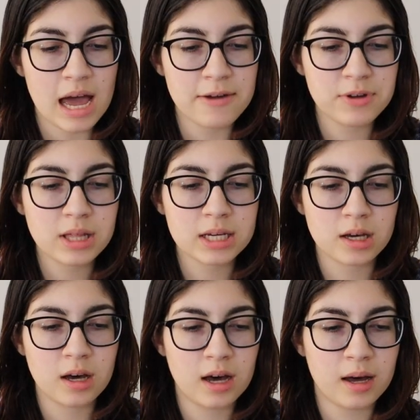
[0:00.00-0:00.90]
I feel like
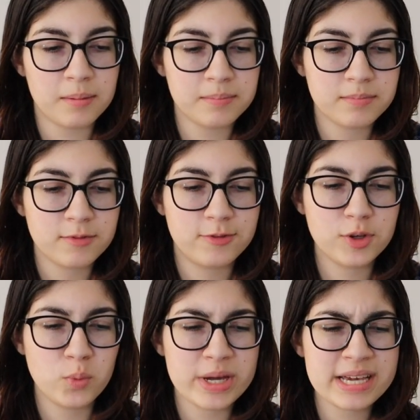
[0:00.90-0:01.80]
a
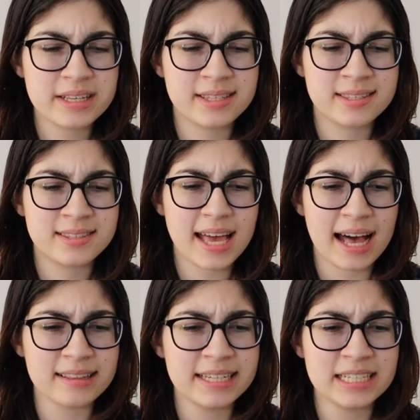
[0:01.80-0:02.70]
few weeks,
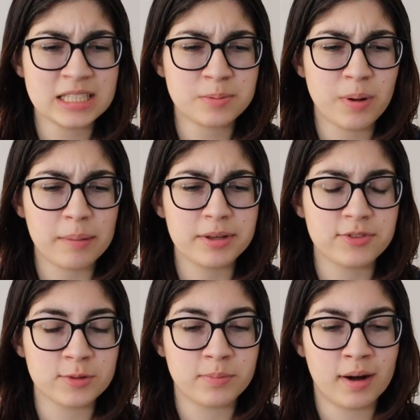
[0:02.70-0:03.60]
at least, probably a
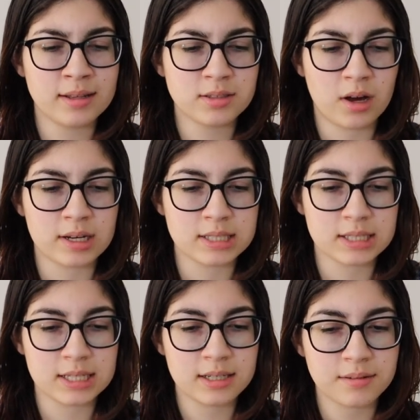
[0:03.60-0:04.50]
few months,
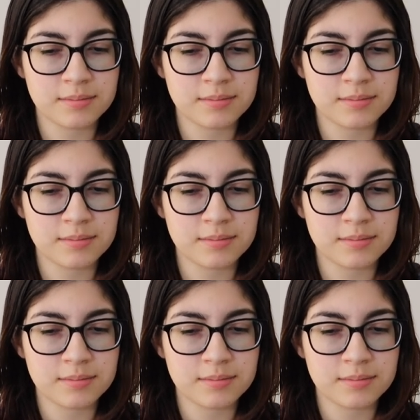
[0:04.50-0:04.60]
honestly.